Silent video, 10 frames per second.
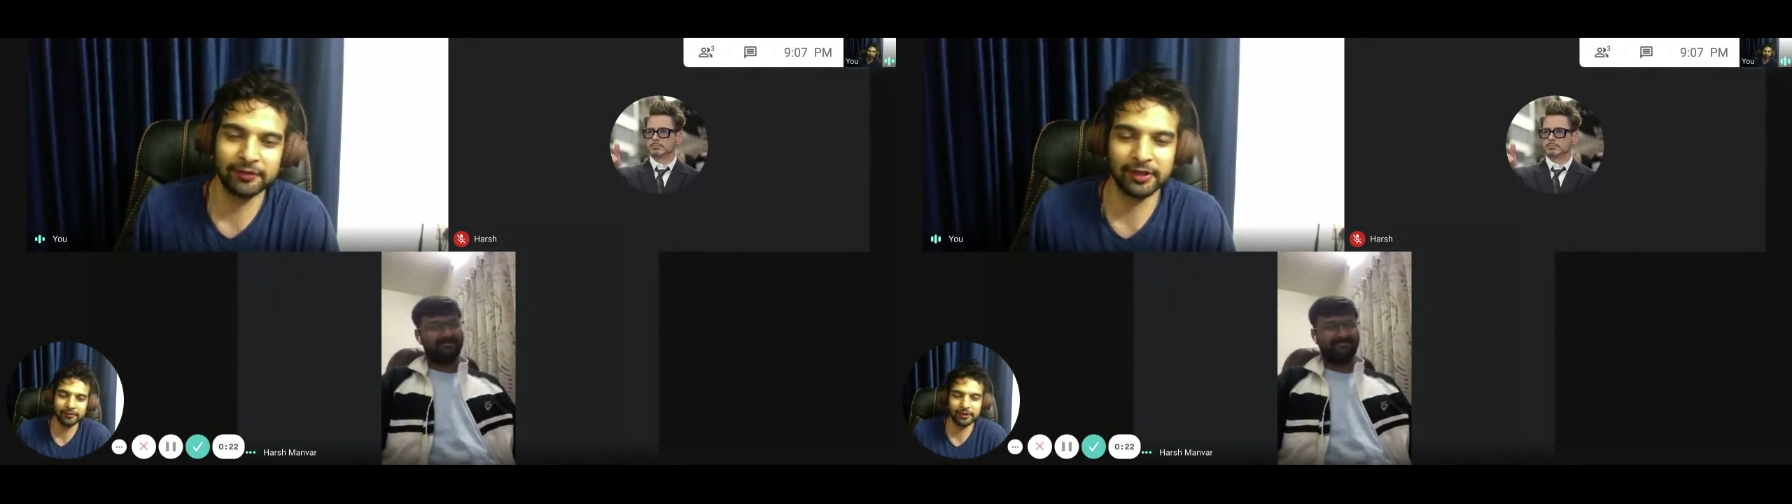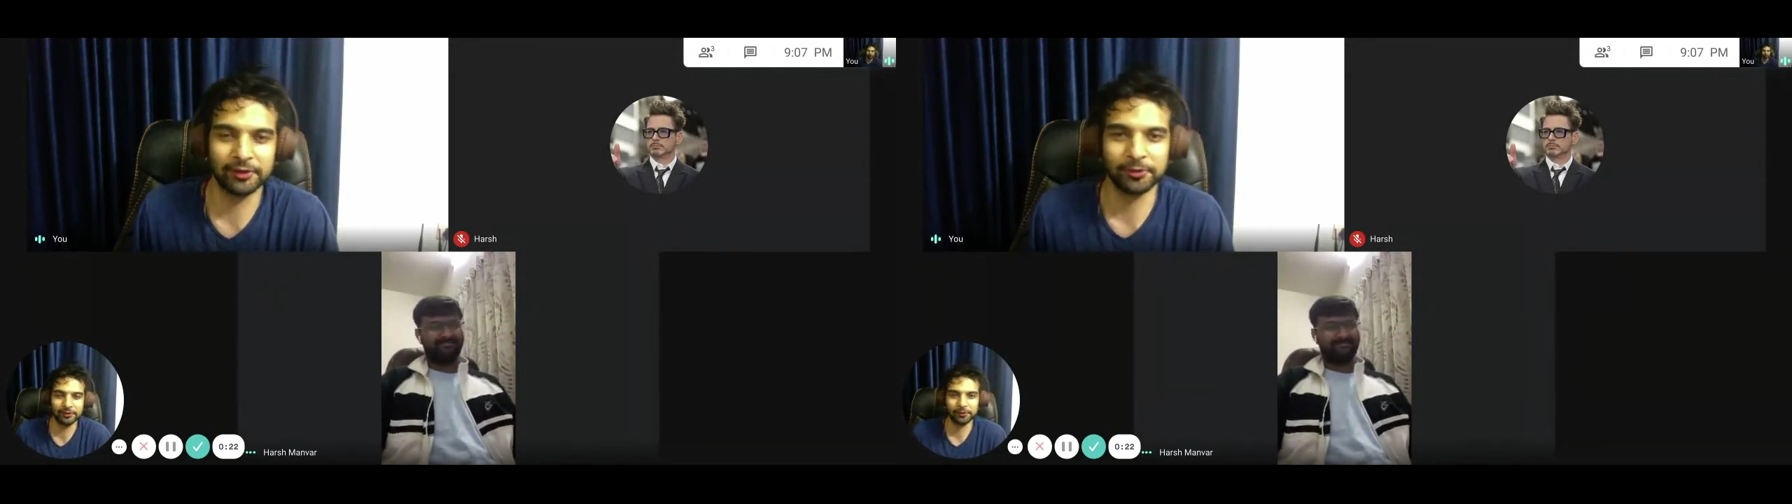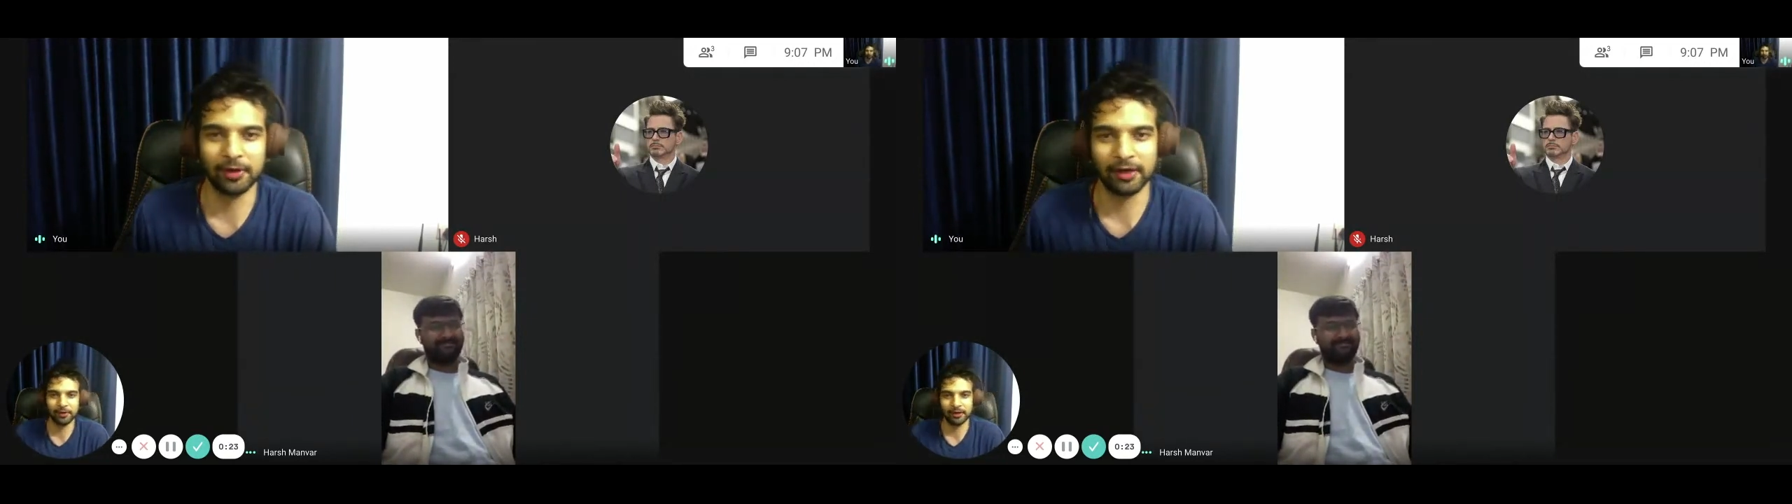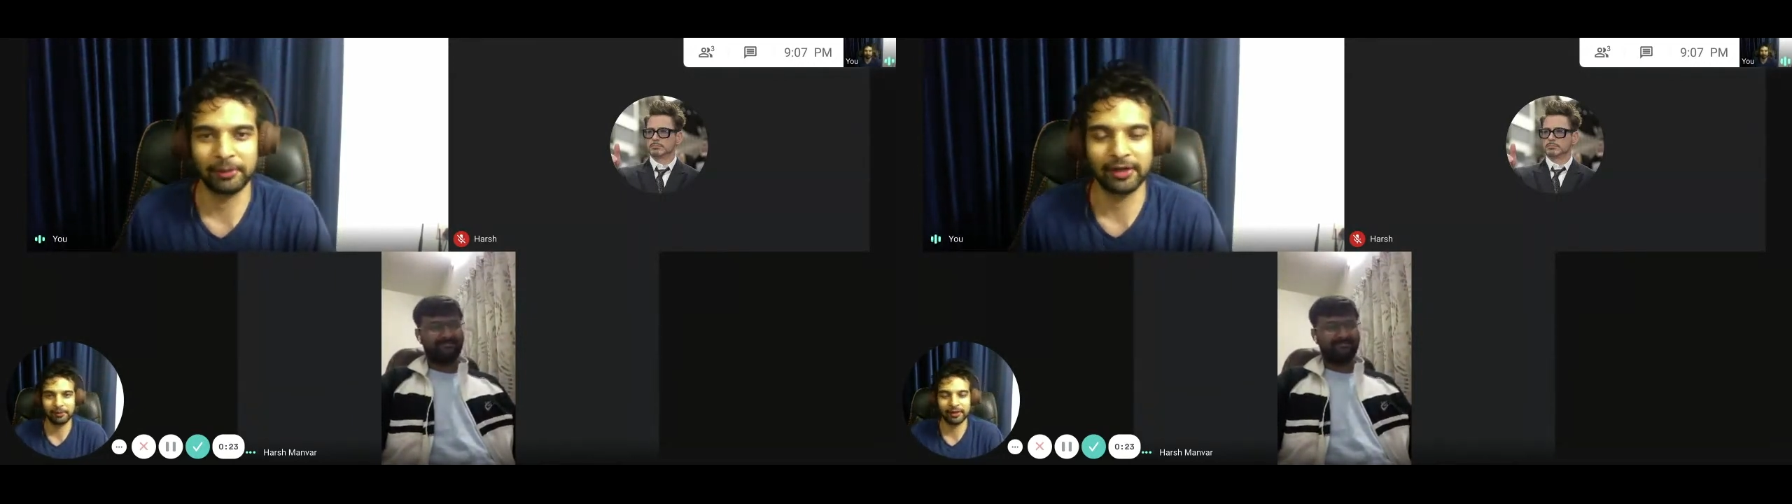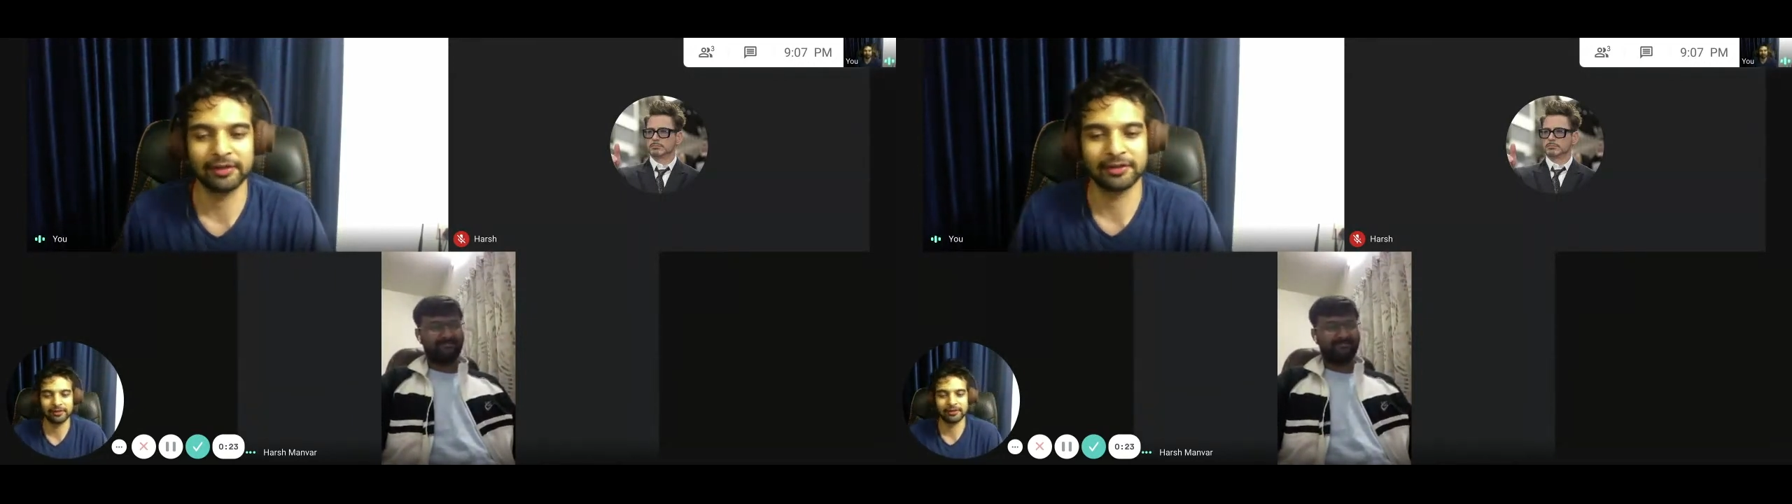giver to
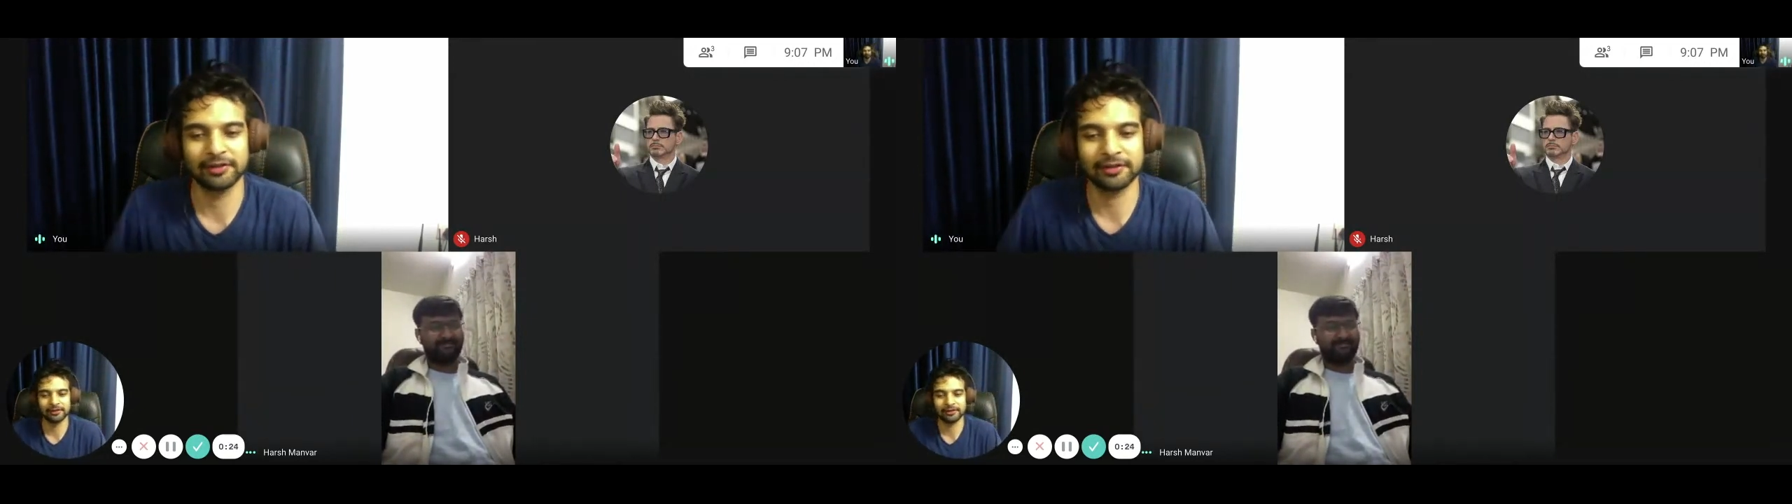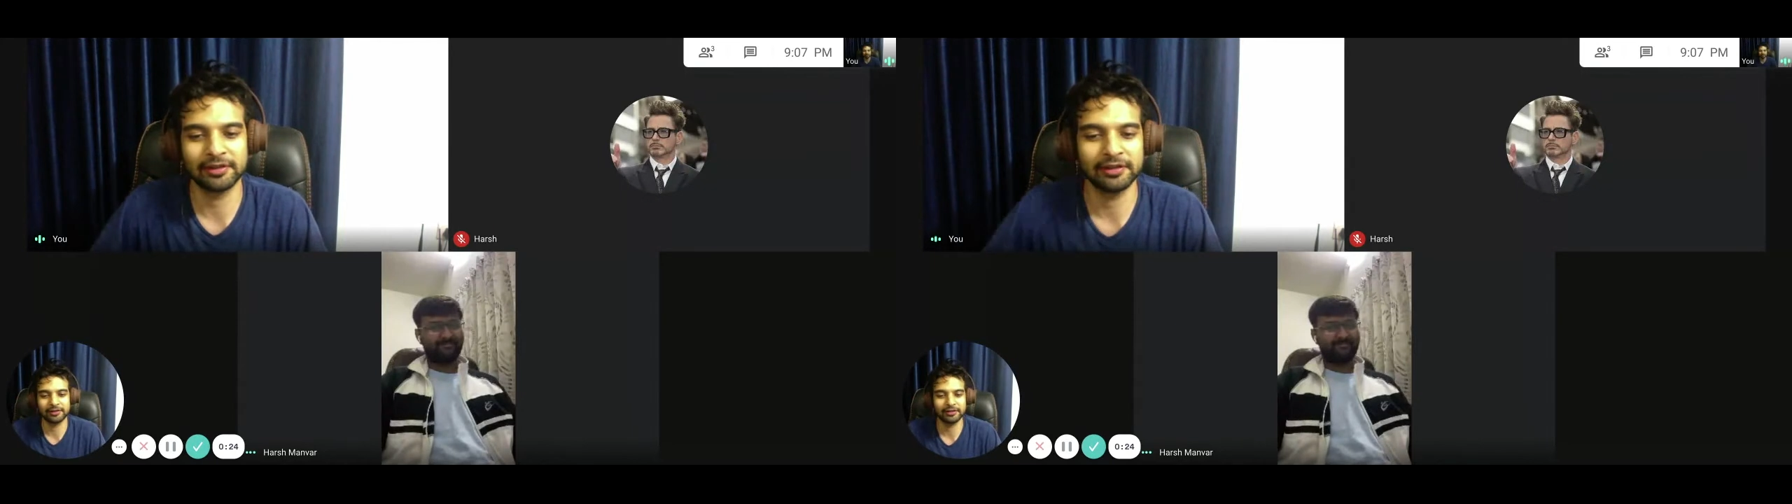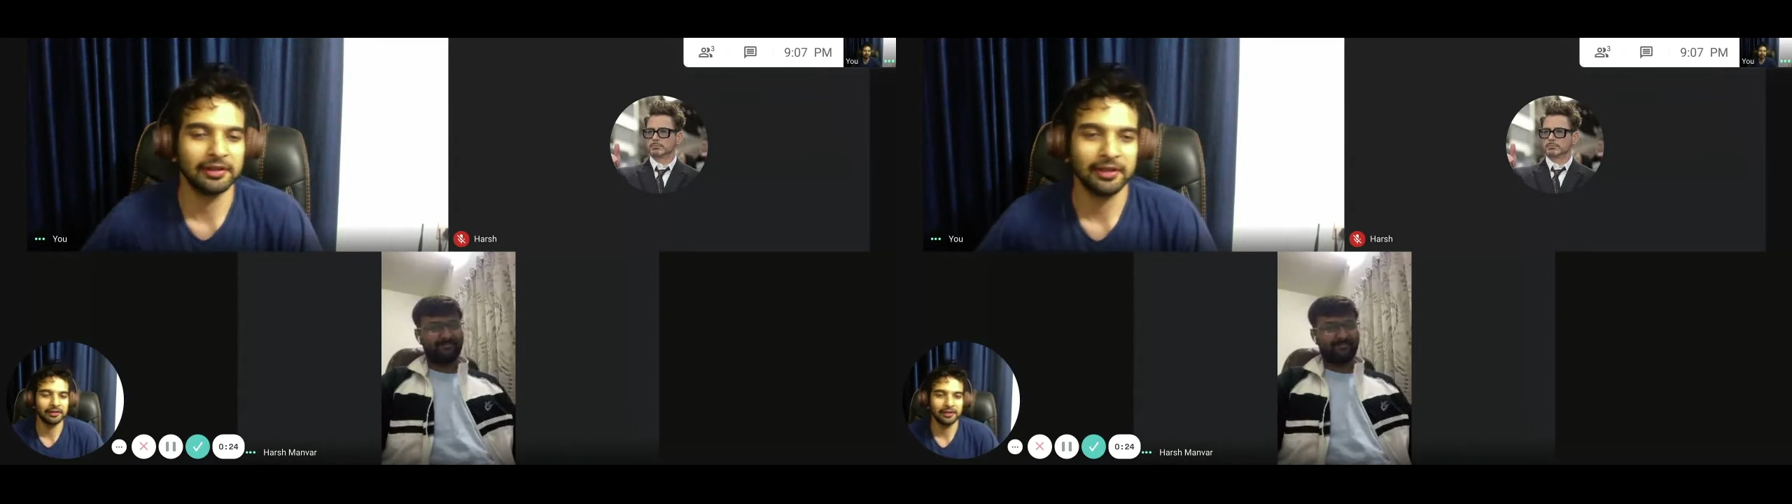Peritus Assistant,